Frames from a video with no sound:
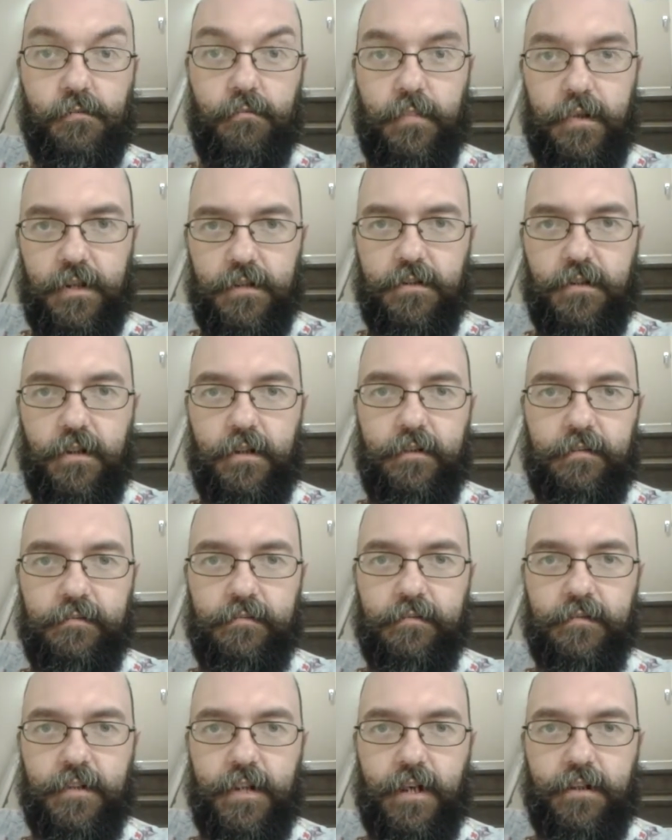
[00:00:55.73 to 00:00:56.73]
But it's good.
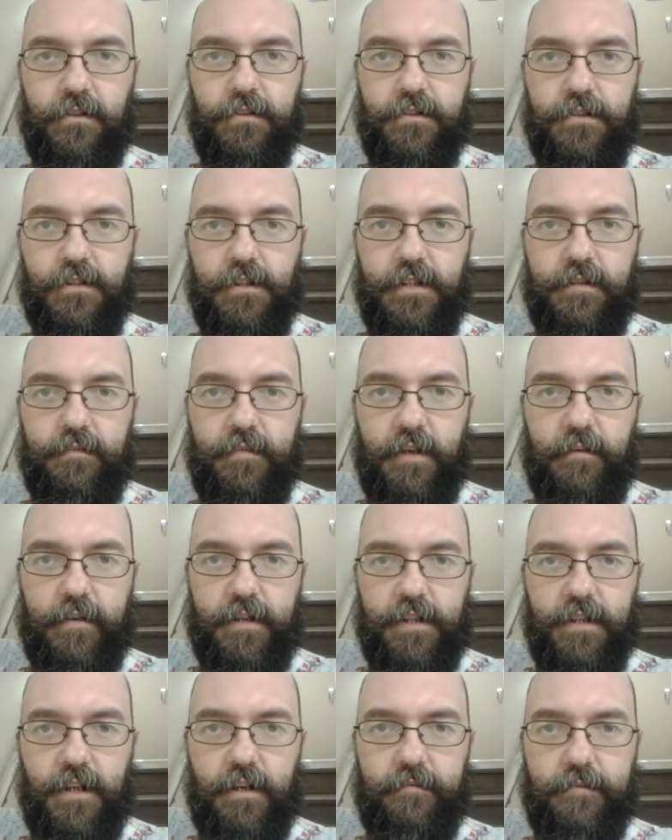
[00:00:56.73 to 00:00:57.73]
Got good sleep,
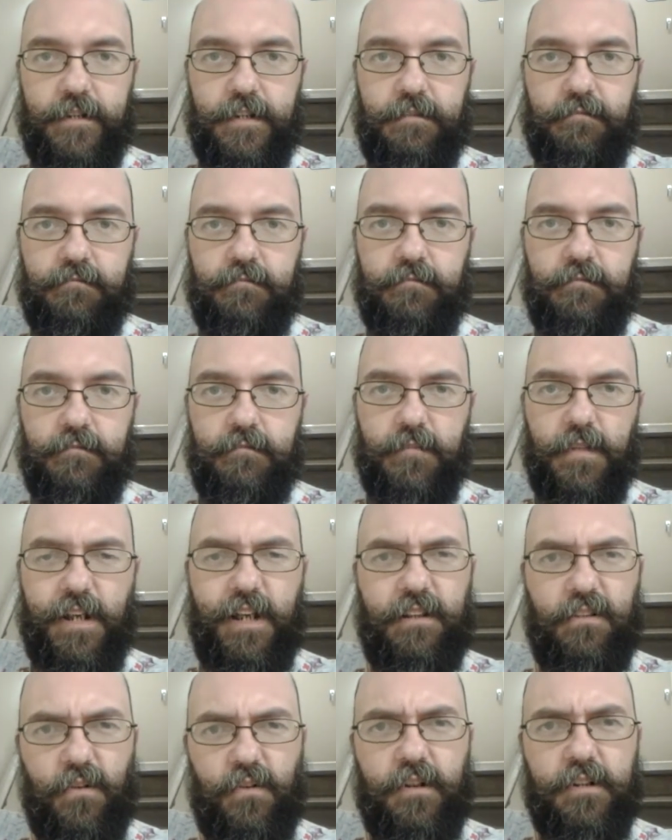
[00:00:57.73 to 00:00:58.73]
got my coffee.
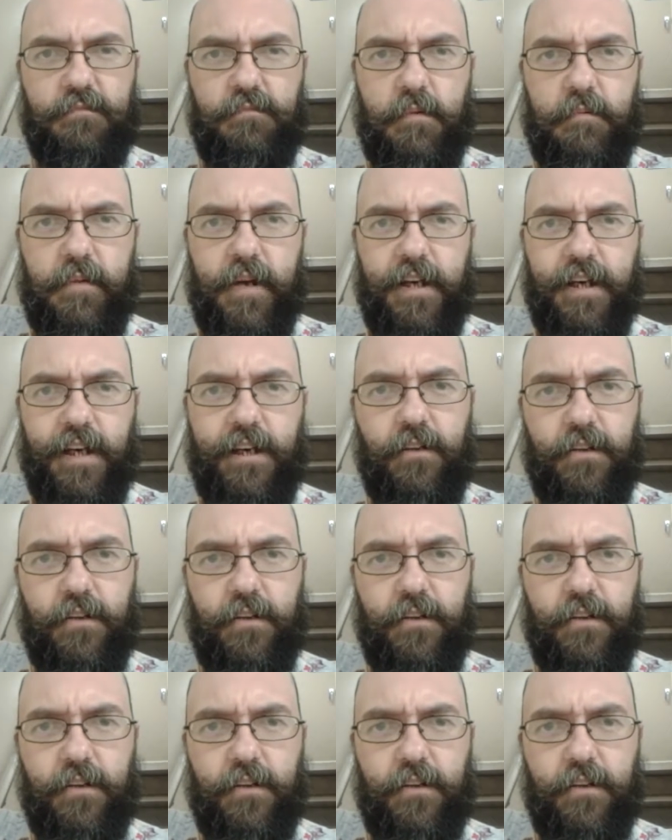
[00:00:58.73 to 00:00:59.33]
I got donuts in my bag.